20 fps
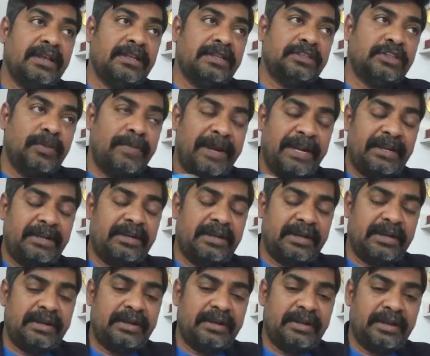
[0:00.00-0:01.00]
So,
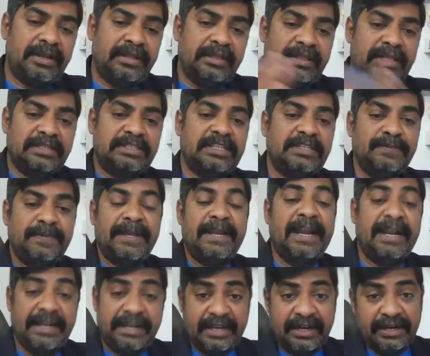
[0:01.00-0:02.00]
but this has been
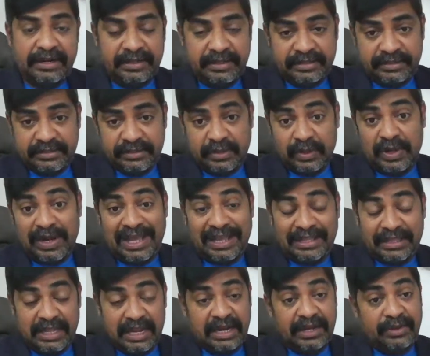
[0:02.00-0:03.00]
entered. So
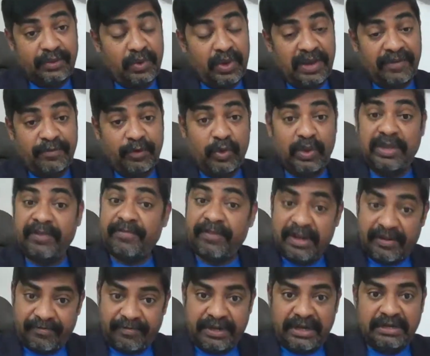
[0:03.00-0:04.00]
like that, you have to give
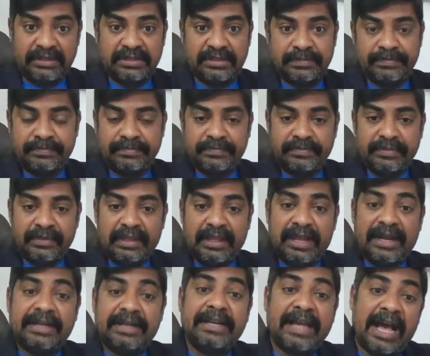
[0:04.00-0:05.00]
reference.
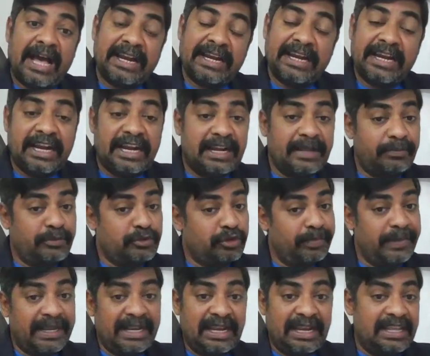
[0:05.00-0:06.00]
Target item
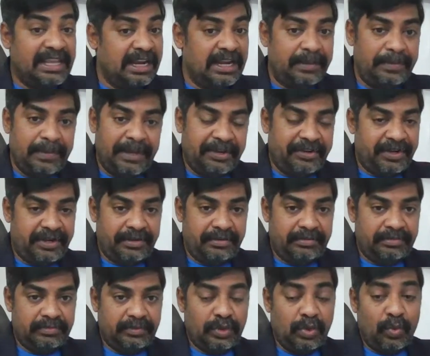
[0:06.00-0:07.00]
should be clearly mentioned.
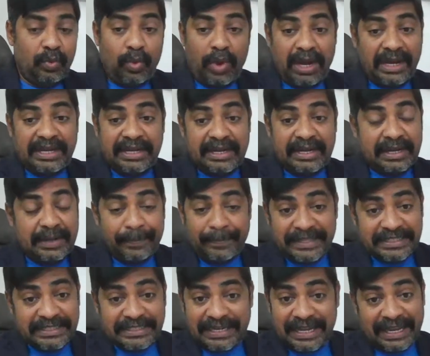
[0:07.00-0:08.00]
So what
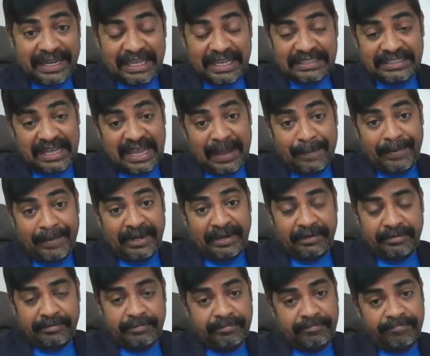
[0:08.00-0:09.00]
mistake has
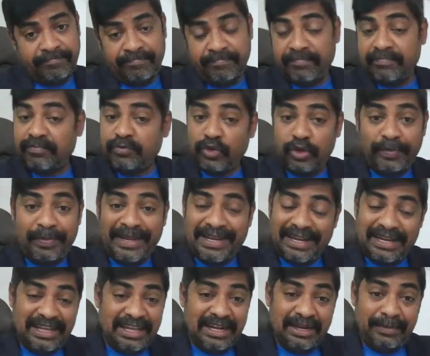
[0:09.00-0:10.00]
happened should be
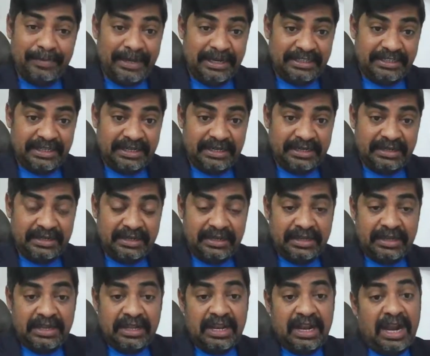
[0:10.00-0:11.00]
clearly mentioned.
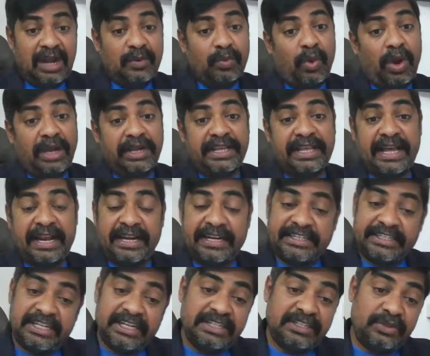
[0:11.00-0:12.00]
And what
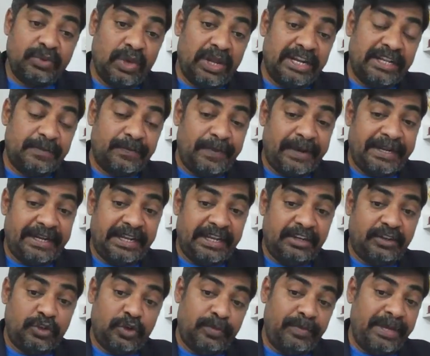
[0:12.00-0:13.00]
corrections you are
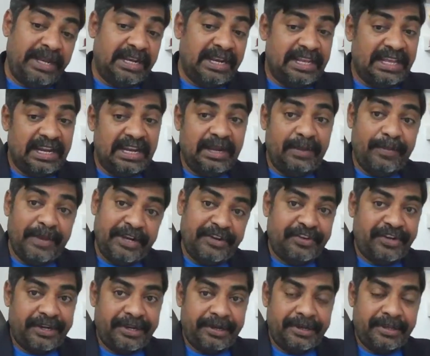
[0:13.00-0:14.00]
expecting should be clearly
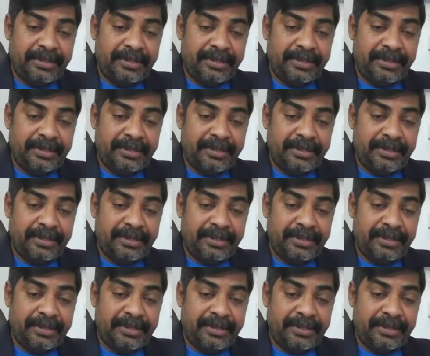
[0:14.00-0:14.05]
mentioned.